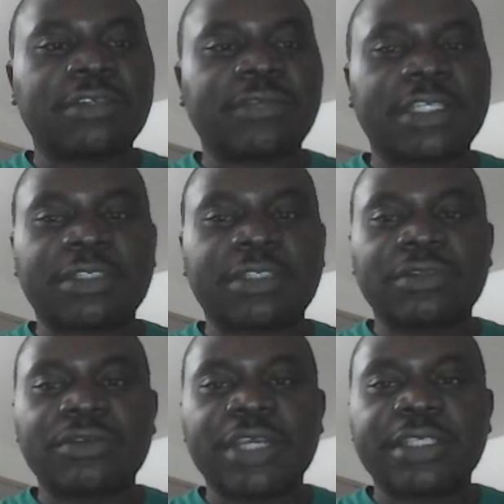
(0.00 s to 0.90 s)
And so
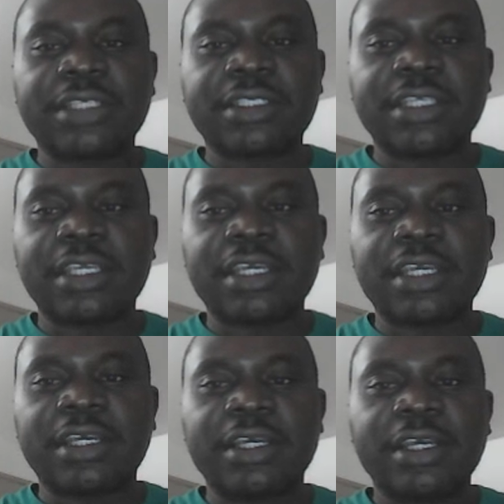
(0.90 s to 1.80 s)
you can see here,
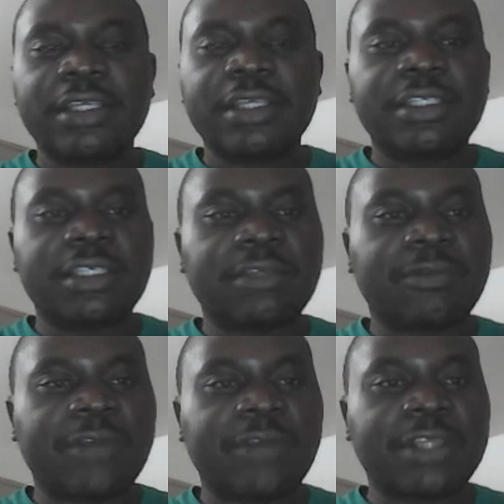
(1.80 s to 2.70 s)
dear
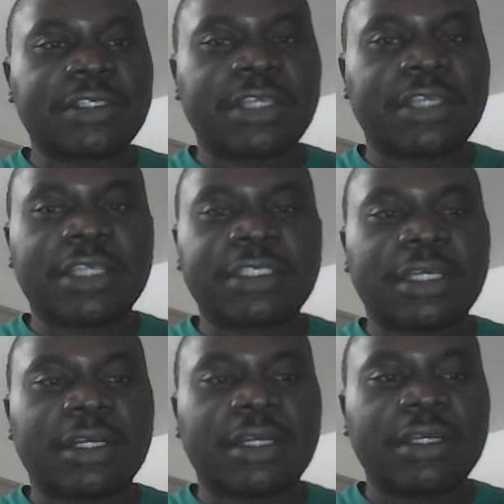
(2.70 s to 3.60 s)
friends, that
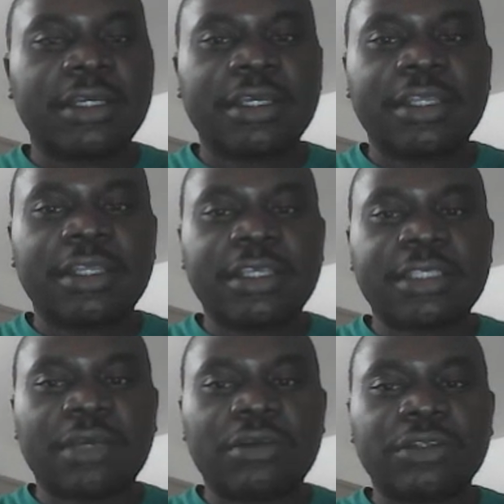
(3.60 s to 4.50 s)
there's a
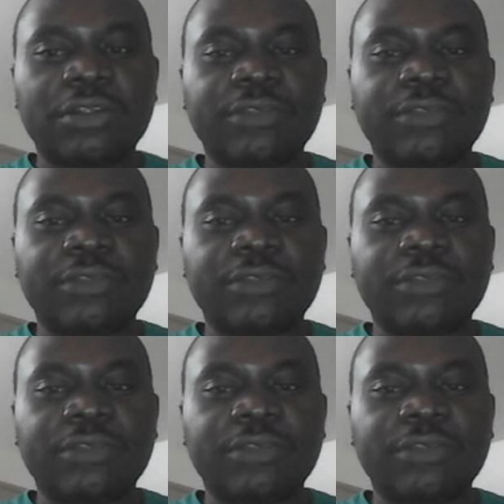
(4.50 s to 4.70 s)
whole lot